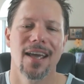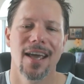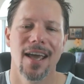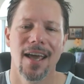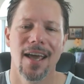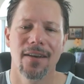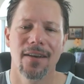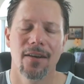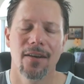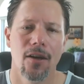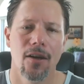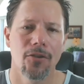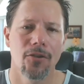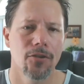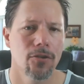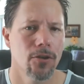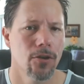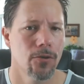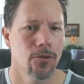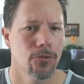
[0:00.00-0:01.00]
And it
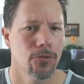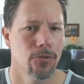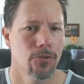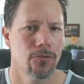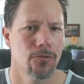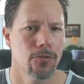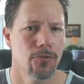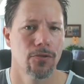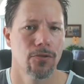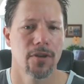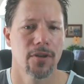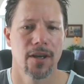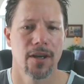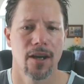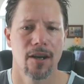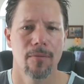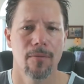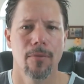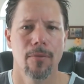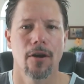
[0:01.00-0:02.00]
also goes over for the
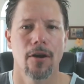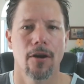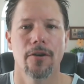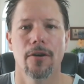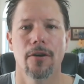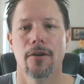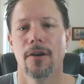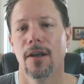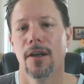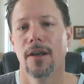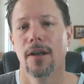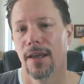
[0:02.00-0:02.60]
care partner.